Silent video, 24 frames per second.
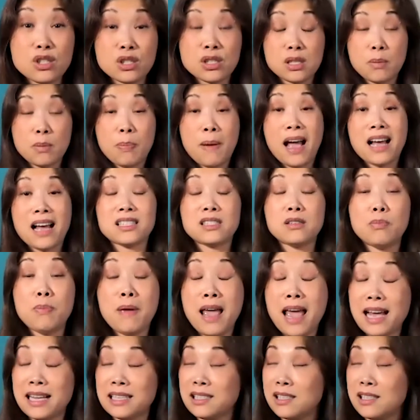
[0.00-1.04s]
just a passive
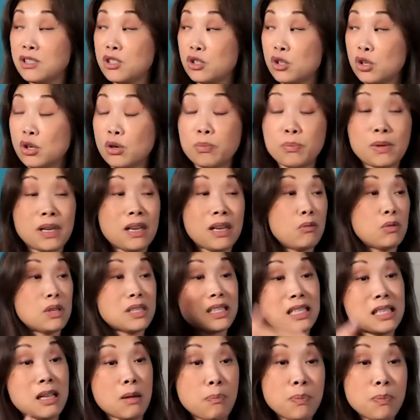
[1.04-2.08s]
passenger being
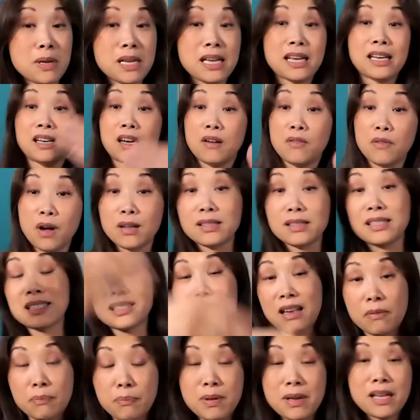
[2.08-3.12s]
recipient of all the
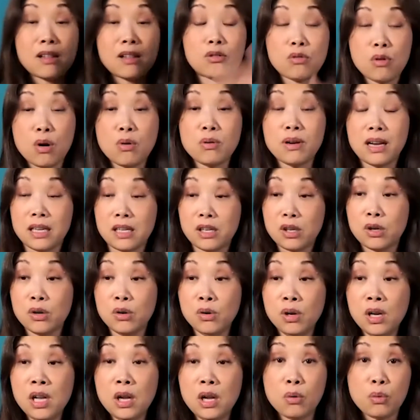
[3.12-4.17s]
stuff being thrown at you
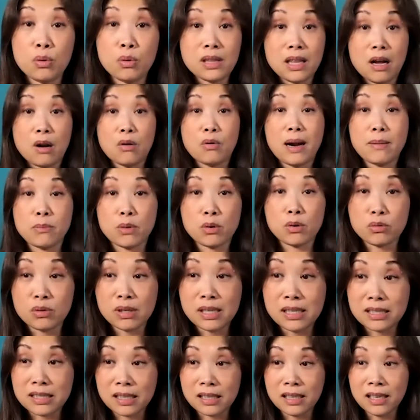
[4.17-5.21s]
without rhyme or
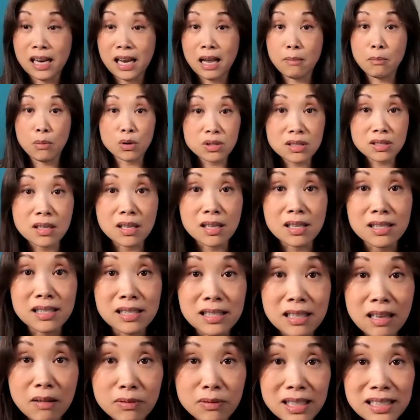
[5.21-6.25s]
reason. And most of the
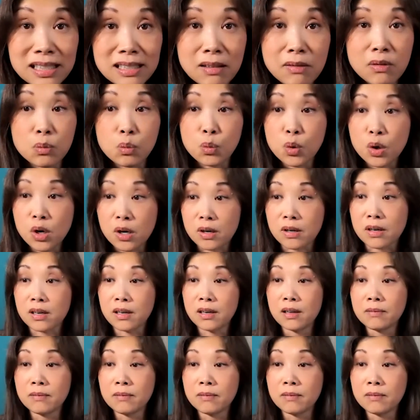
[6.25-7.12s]
stuff doesn't even work.